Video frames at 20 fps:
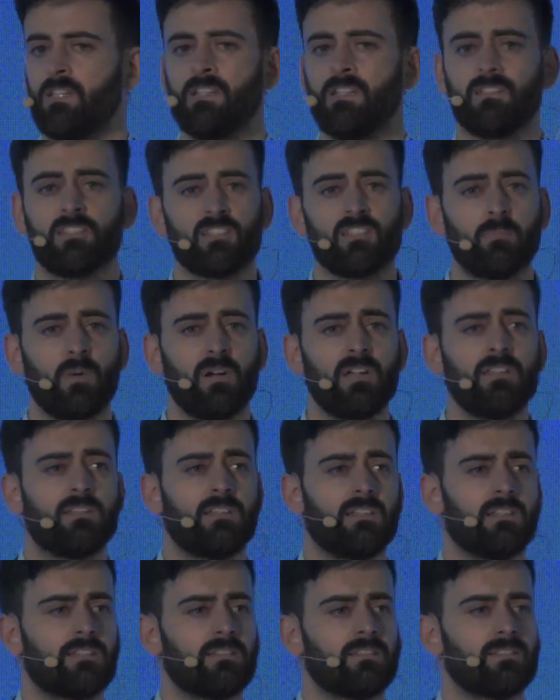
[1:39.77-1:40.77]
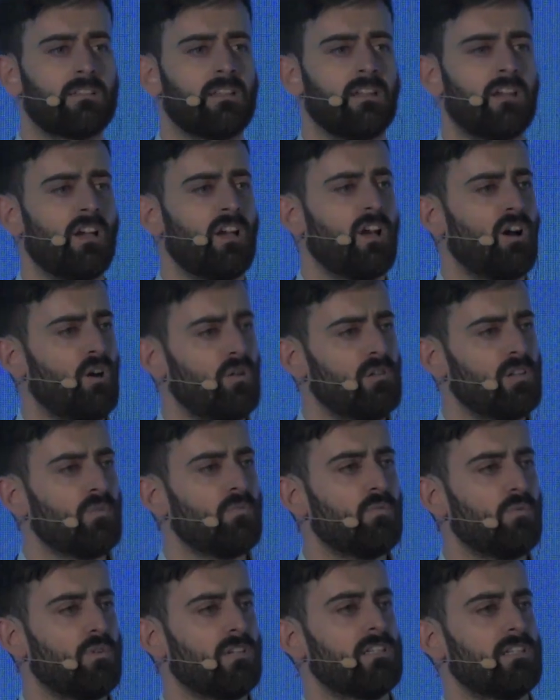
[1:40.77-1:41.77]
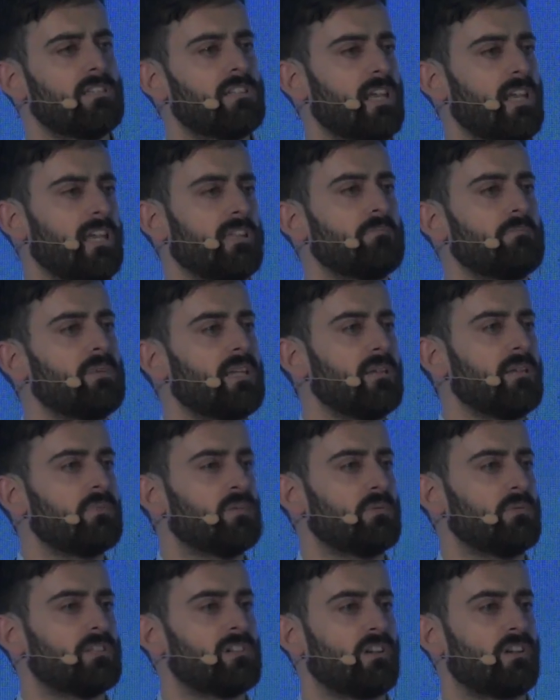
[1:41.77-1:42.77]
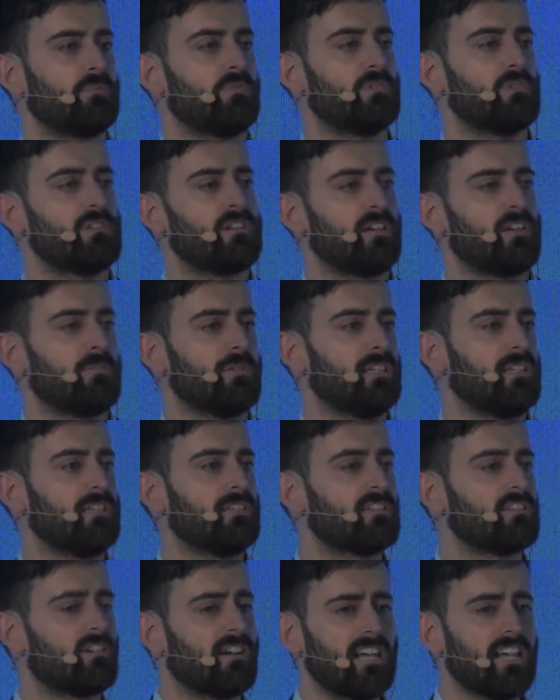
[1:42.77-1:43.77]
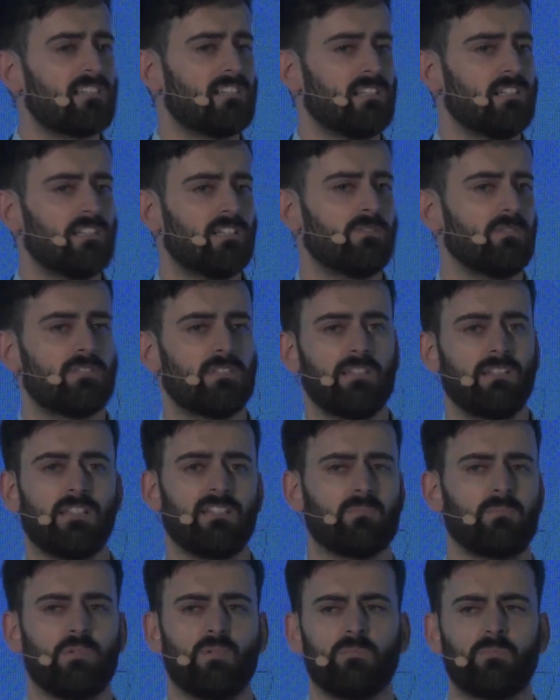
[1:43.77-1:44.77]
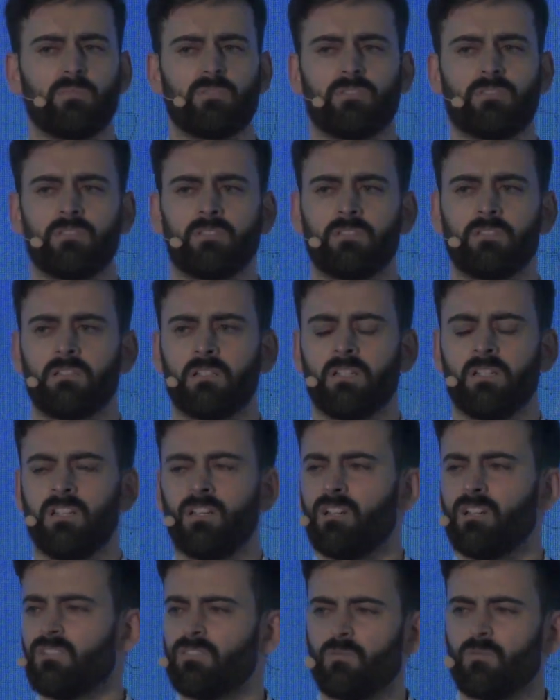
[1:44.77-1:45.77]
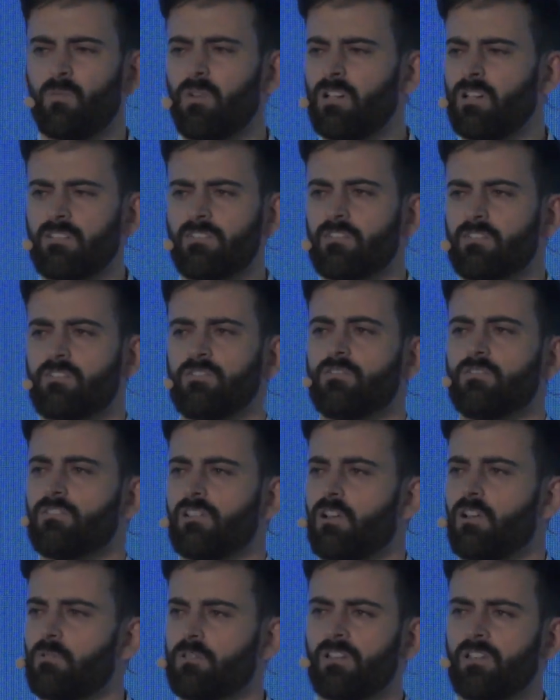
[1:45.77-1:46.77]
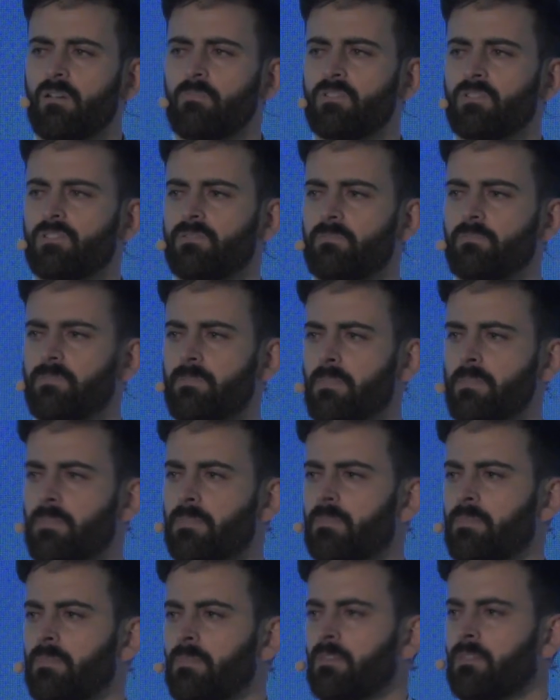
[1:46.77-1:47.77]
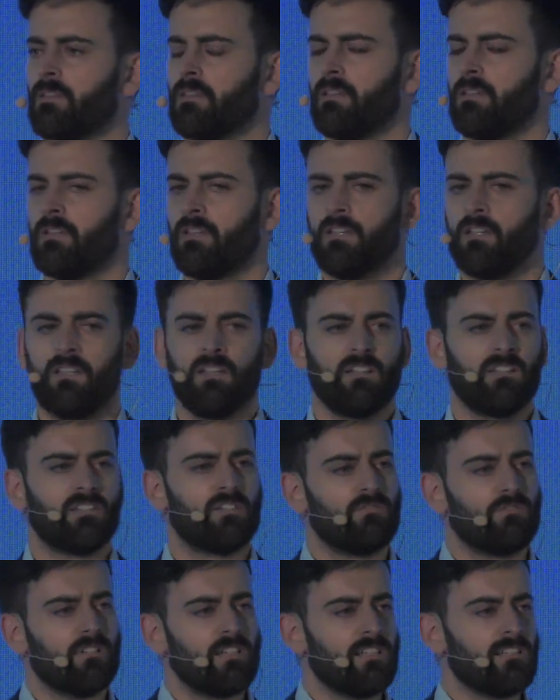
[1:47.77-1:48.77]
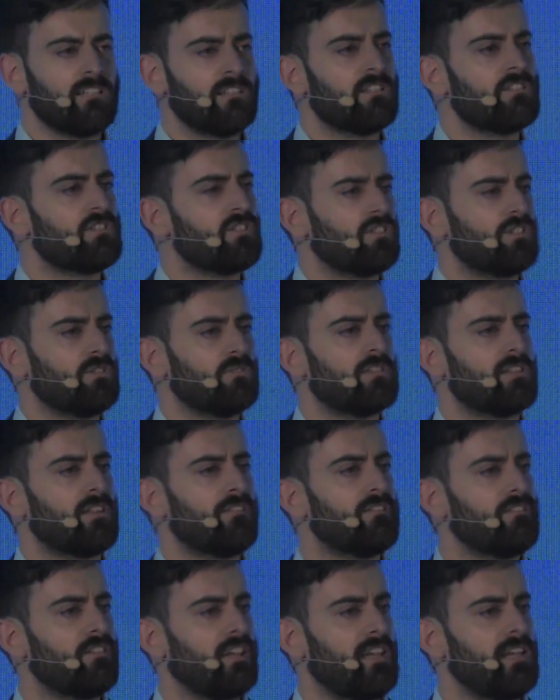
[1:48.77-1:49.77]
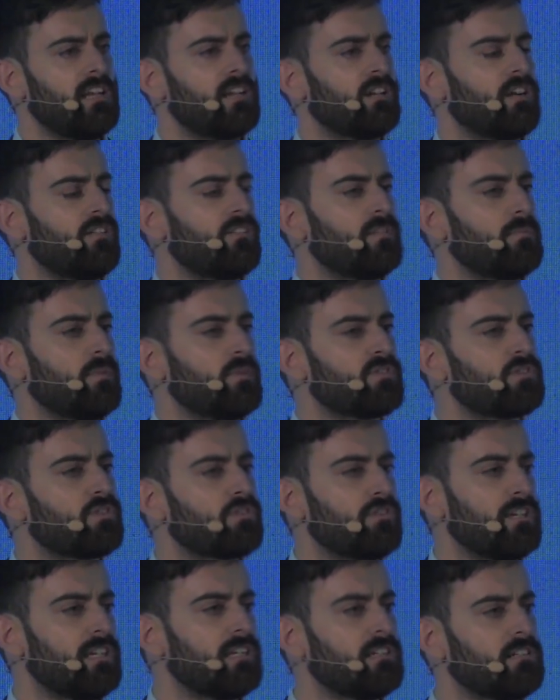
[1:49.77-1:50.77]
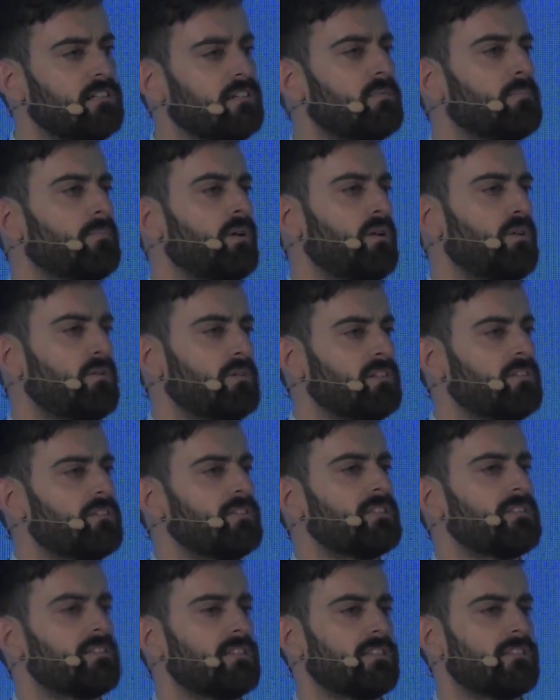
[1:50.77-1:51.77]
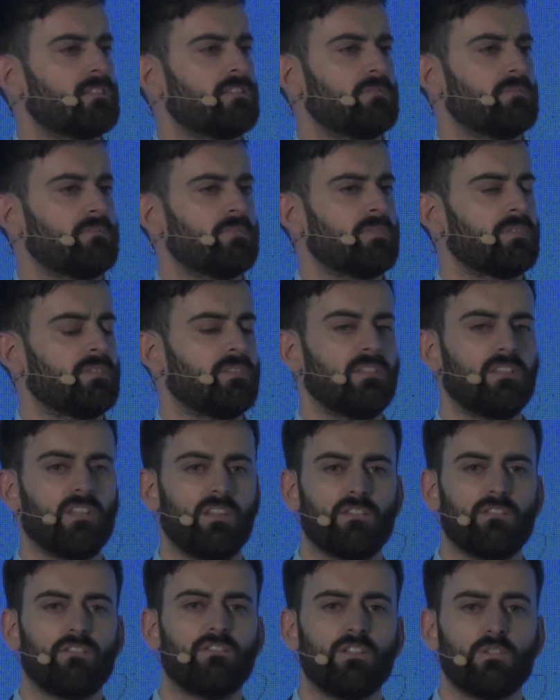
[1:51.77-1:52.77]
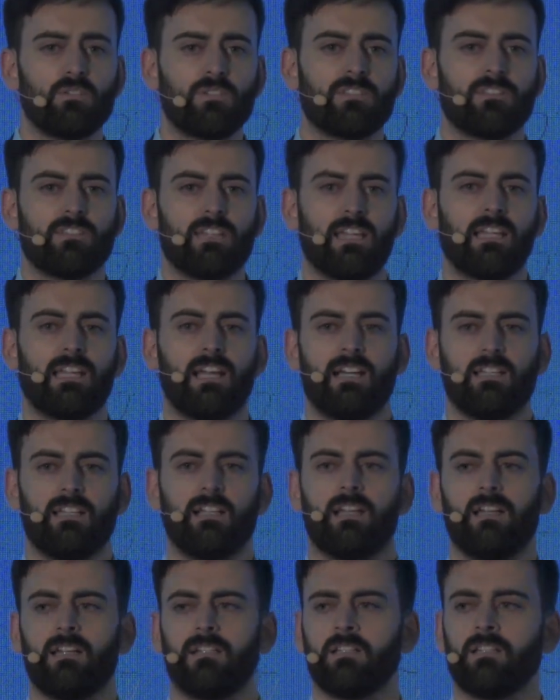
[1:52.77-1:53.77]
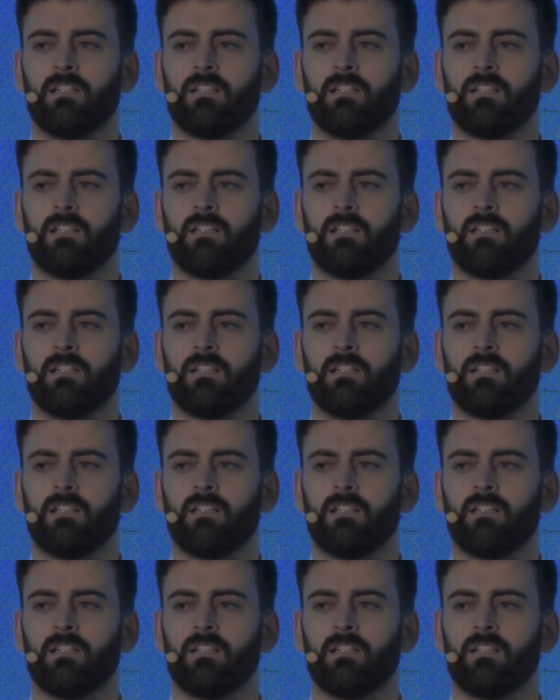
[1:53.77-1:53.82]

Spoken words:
Despite this, only 1 in 10 people with type 1 diabetes are actually using these pumps. So why is there such low adoption? The reason is due to the failure of the most critical component of the system, the infusion set cannula,